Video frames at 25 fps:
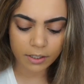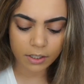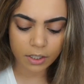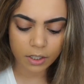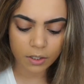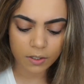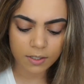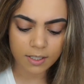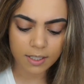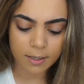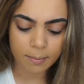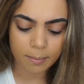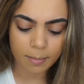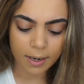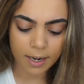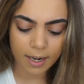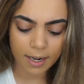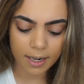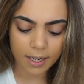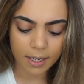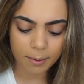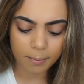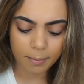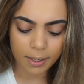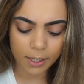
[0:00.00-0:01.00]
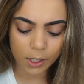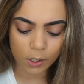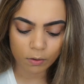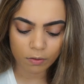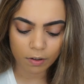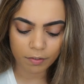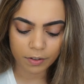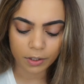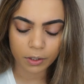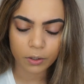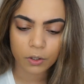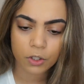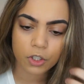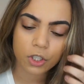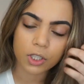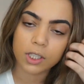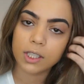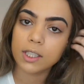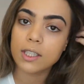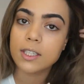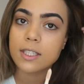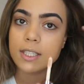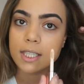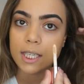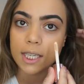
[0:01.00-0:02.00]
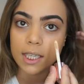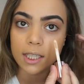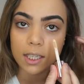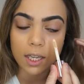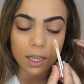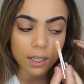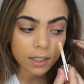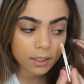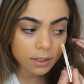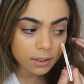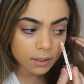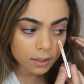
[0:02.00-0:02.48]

using my Makeup Revolution concealer.